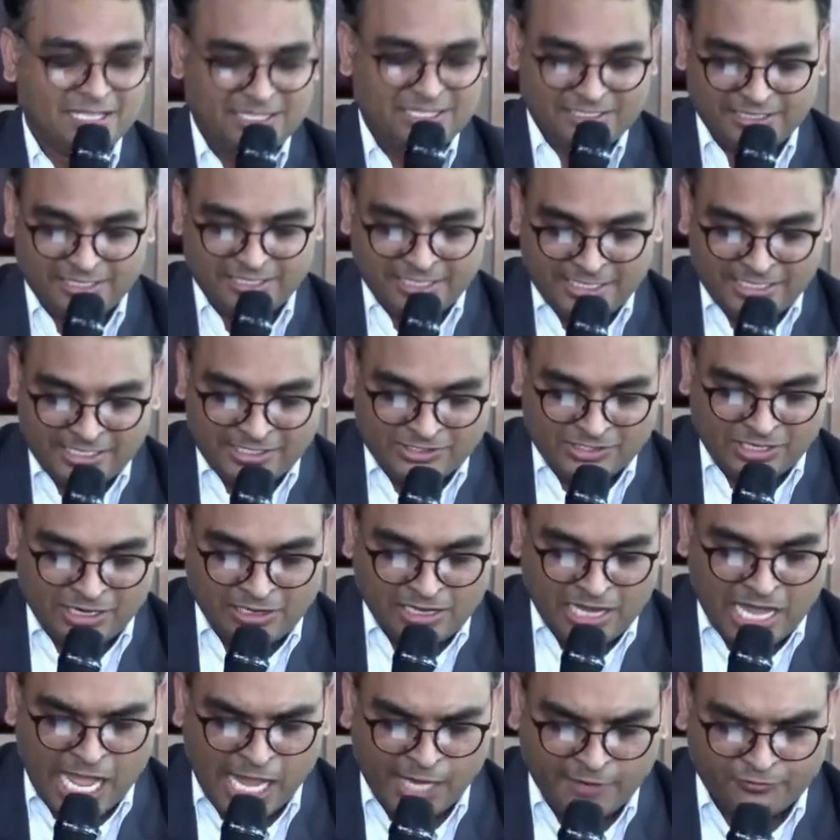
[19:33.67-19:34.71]
These are
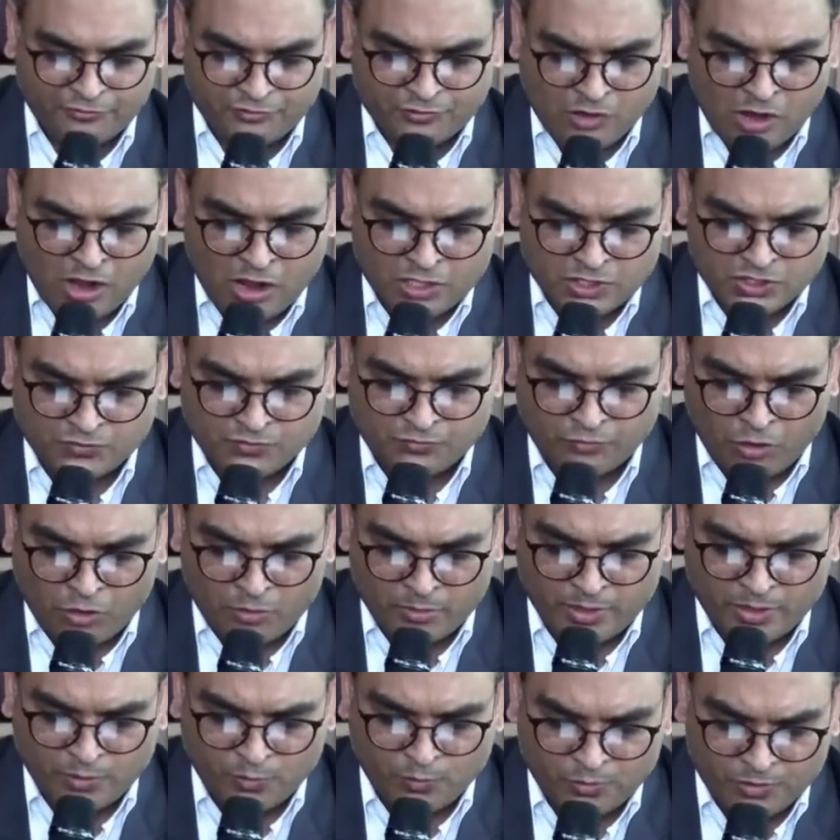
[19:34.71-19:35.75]
life
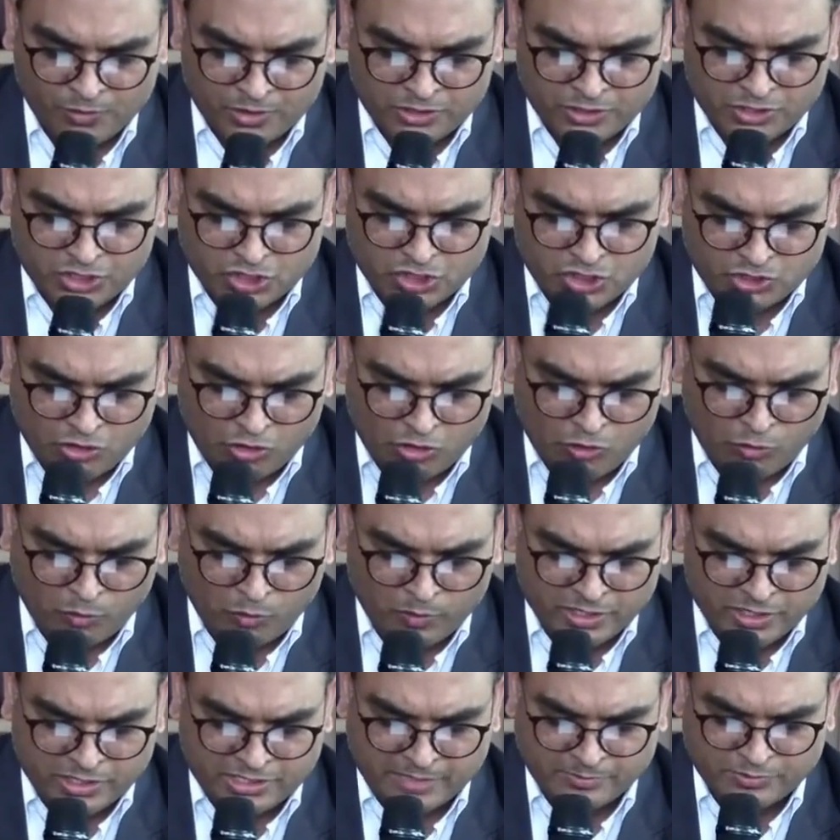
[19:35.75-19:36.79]
transforming words. Don't
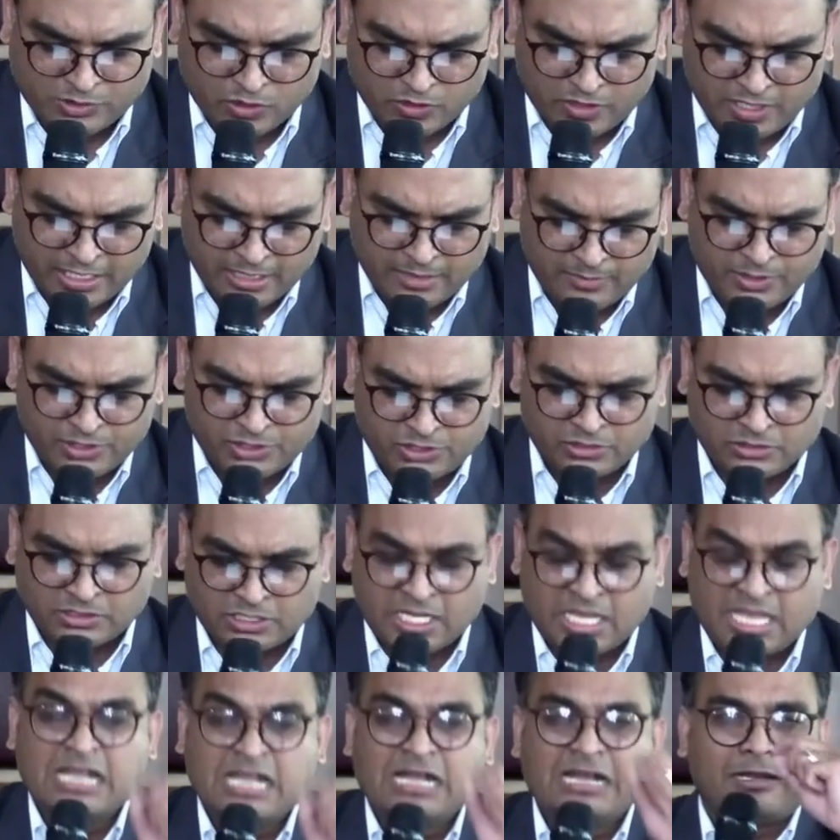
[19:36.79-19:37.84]
miss them. So hear me
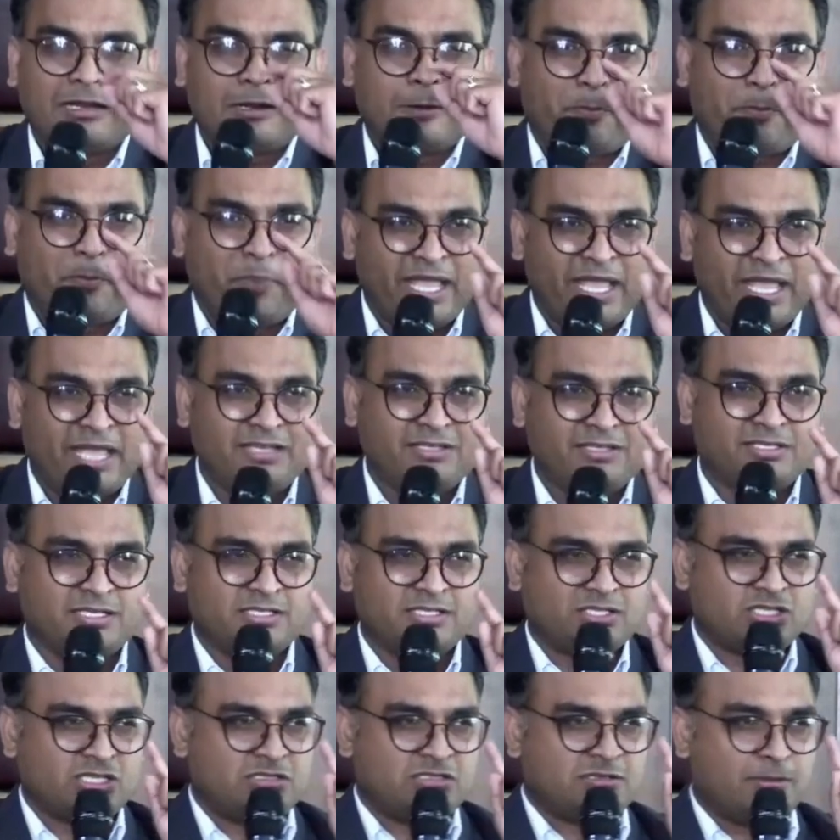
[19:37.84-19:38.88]
today.
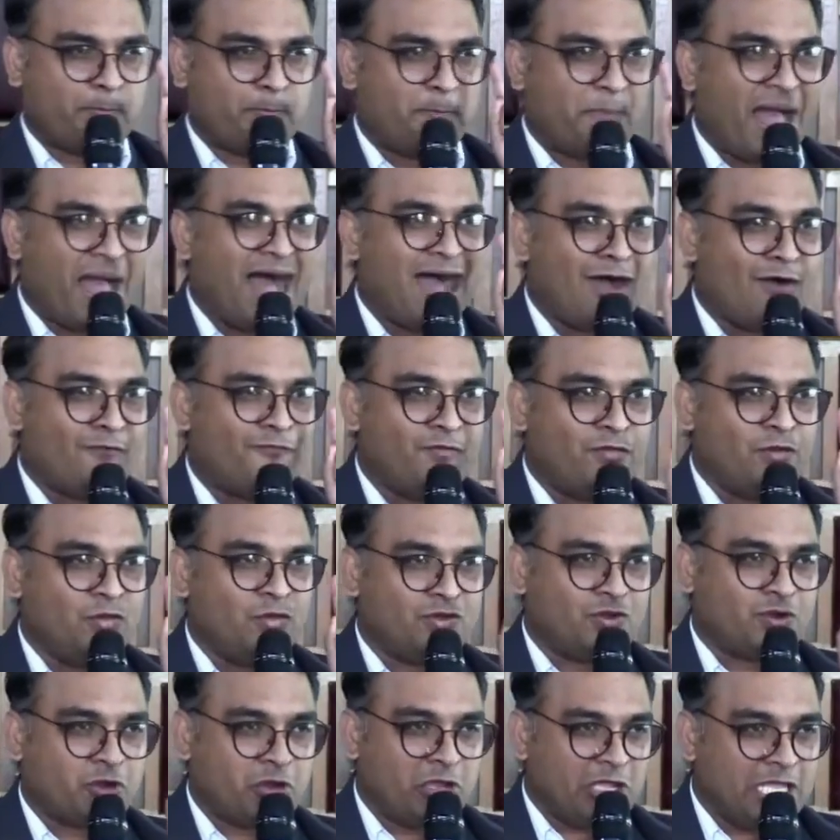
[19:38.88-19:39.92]
Repentance is a powerful
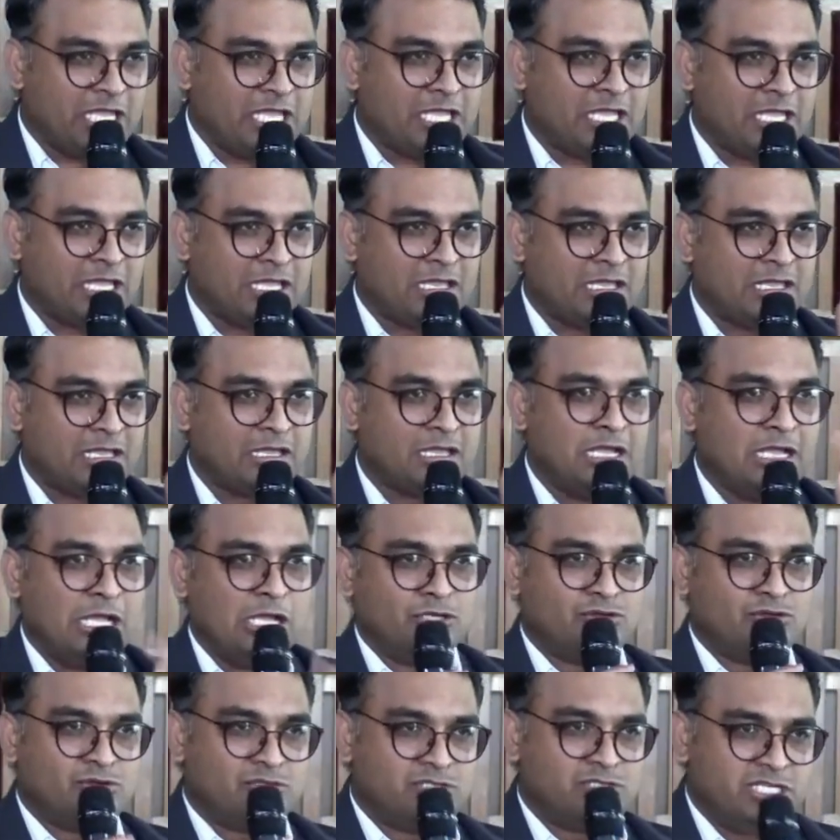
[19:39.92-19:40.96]
key
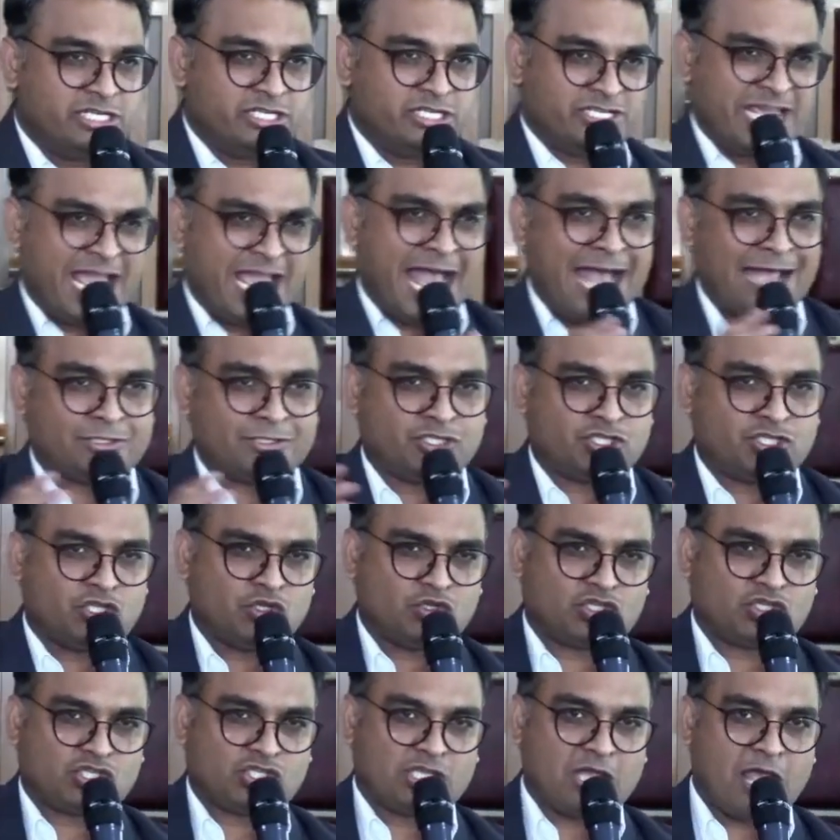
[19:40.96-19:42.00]
to detach
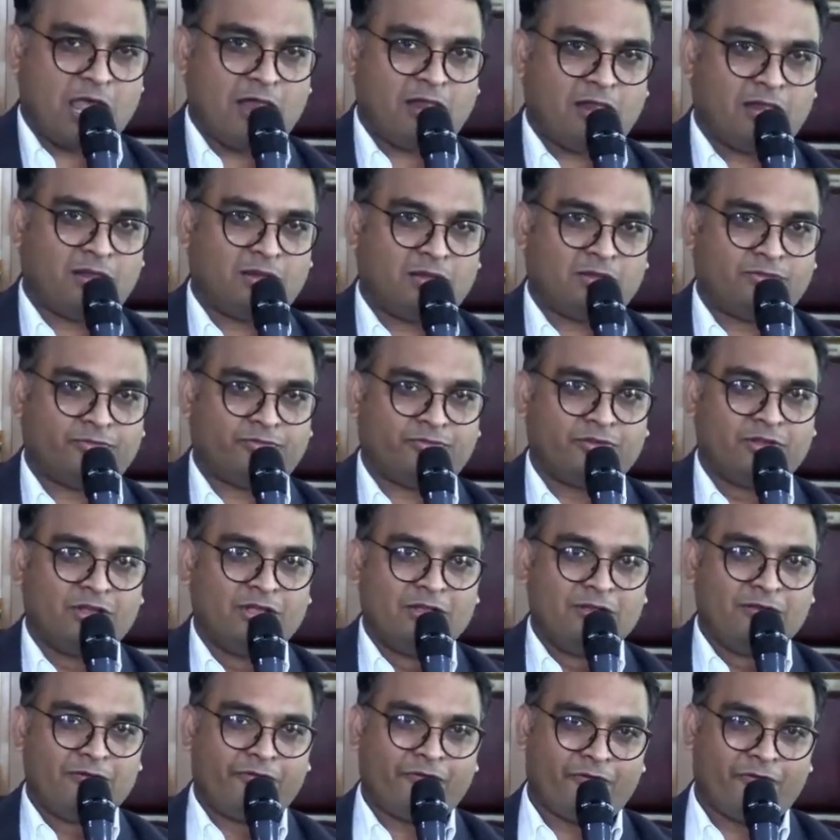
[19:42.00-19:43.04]

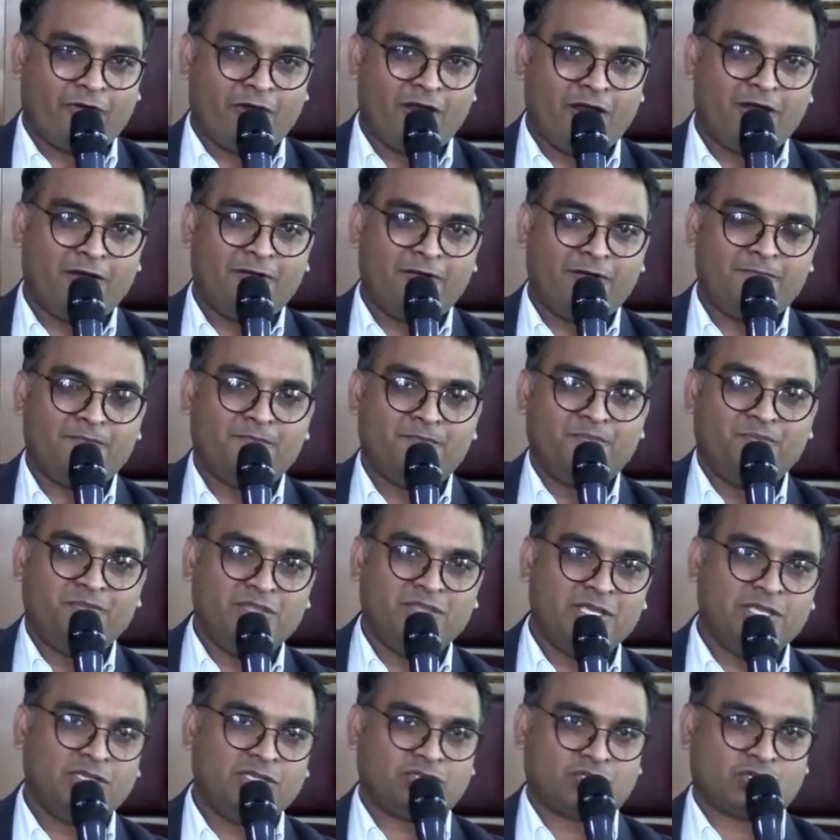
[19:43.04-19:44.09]
yourself from
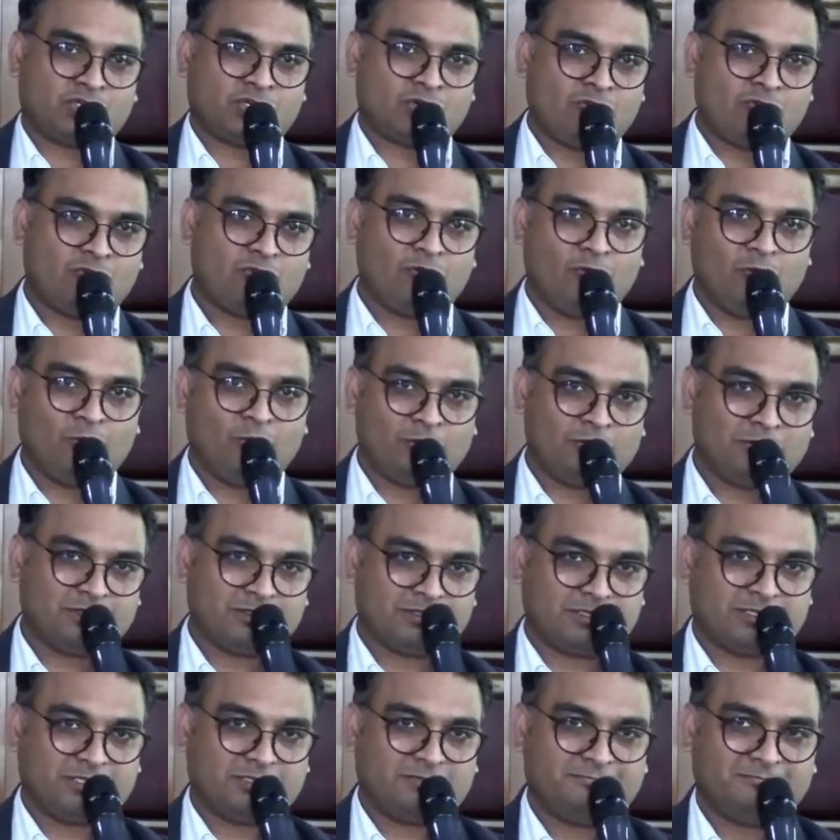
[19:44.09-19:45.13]
these
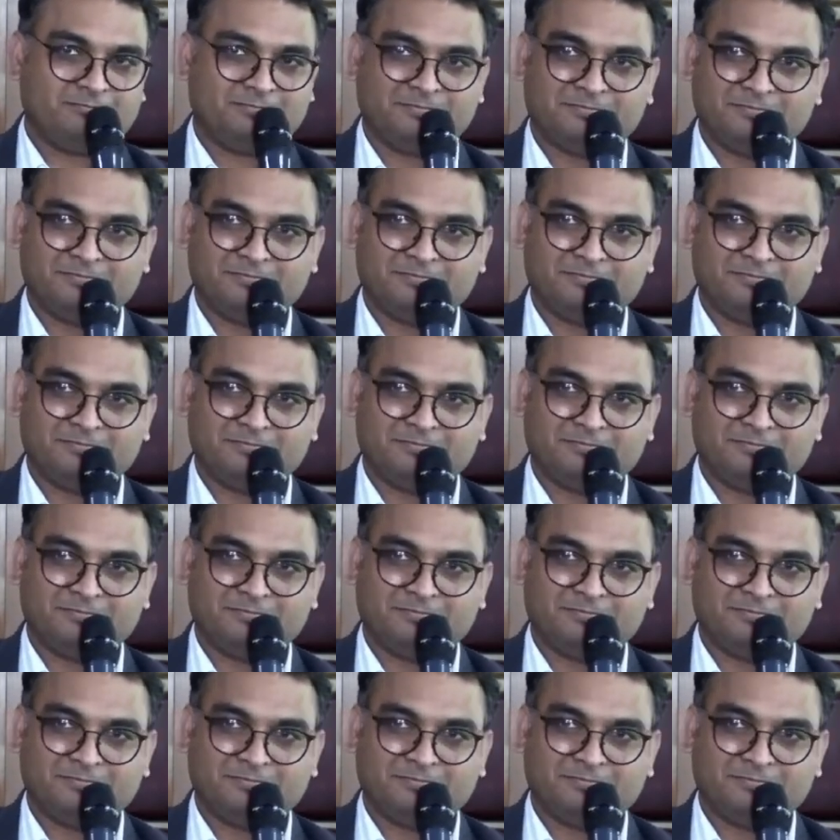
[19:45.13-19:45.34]
strongholds.